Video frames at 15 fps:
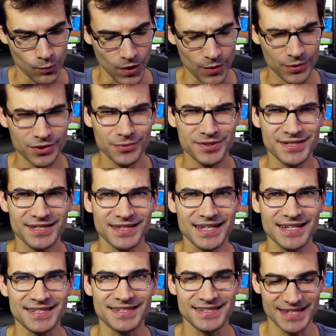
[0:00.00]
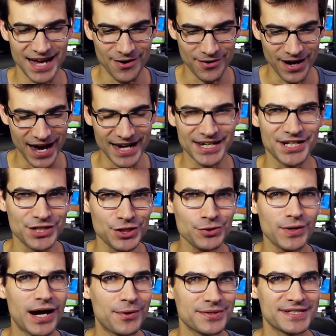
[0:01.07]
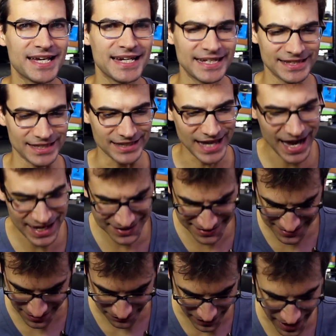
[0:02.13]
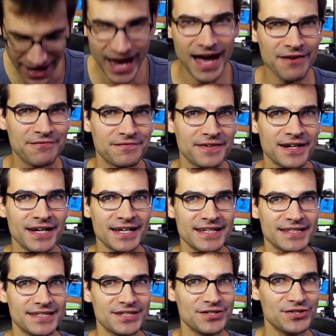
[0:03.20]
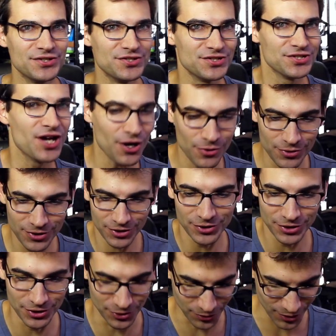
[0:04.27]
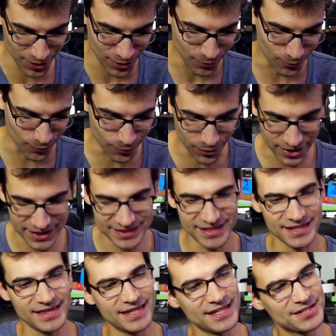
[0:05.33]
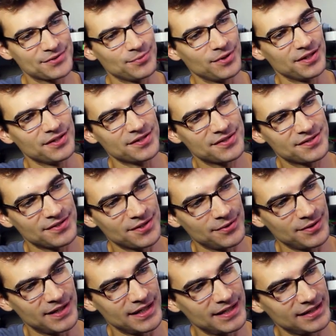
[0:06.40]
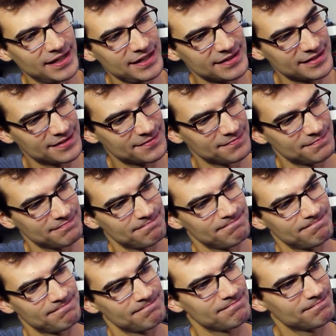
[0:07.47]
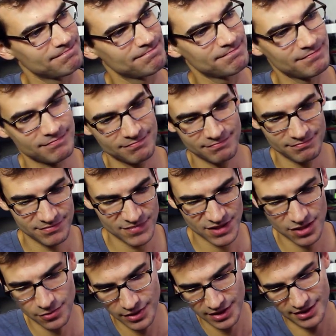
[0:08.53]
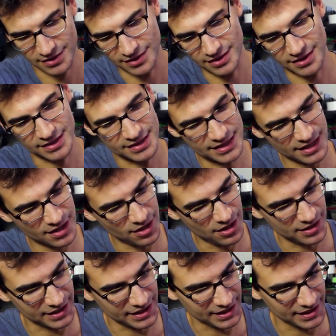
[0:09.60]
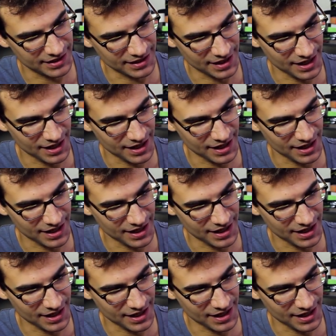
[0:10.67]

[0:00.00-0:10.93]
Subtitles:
I wonder what's in this. Now, I knew I was getting the last stuff. I have no clue what is in this one. So let's go ahead and dig on in.